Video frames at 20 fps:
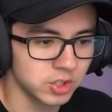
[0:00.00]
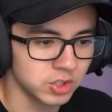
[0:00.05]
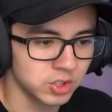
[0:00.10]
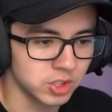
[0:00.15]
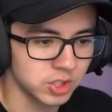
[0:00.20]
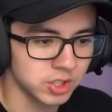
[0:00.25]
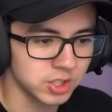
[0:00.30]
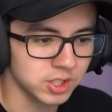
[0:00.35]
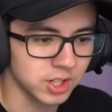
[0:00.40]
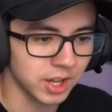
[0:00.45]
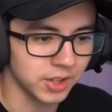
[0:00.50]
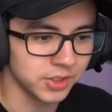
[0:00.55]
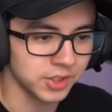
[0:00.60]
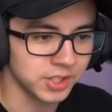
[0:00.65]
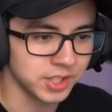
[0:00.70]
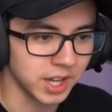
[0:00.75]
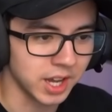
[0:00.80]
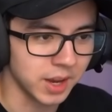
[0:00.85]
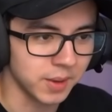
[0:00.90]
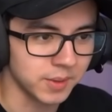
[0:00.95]
just got the
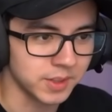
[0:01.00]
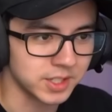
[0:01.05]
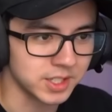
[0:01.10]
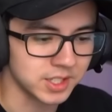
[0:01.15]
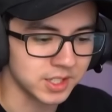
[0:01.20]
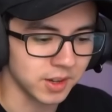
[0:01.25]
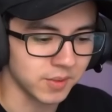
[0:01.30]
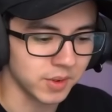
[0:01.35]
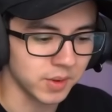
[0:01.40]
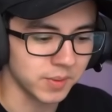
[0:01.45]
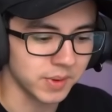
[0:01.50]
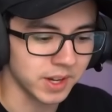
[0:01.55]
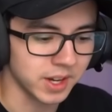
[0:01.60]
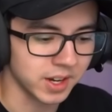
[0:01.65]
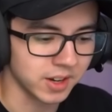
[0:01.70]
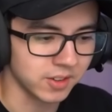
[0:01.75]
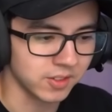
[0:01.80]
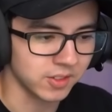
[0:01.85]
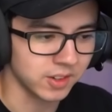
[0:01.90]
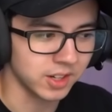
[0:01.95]
diamonds. He's coming
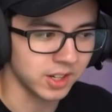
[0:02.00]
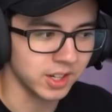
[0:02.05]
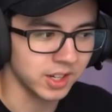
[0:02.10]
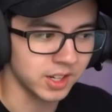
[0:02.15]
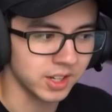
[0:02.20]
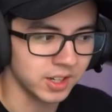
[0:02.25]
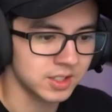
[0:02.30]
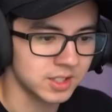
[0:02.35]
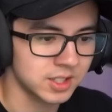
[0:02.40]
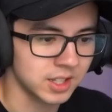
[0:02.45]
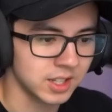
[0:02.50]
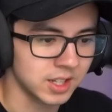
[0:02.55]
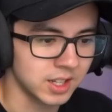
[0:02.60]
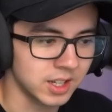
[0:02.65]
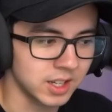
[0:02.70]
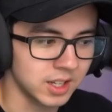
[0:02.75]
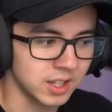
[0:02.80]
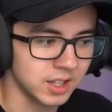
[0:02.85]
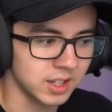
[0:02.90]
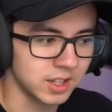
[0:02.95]
back. Ready,
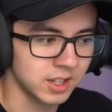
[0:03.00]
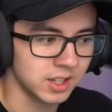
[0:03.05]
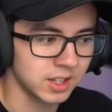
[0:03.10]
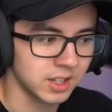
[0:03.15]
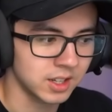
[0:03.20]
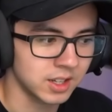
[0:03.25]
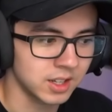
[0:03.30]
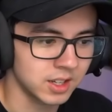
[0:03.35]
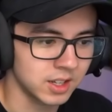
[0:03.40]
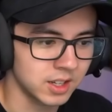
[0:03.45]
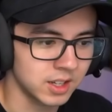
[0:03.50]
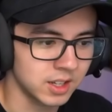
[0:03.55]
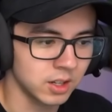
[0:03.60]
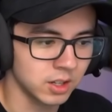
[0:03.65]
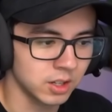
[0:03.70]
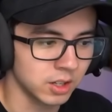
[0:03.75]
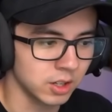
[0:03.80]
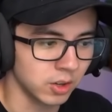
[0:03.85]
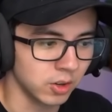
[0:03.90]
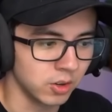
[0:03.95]
set,
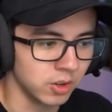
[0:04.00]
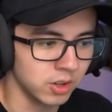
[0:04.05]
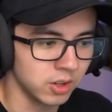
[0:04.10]
go.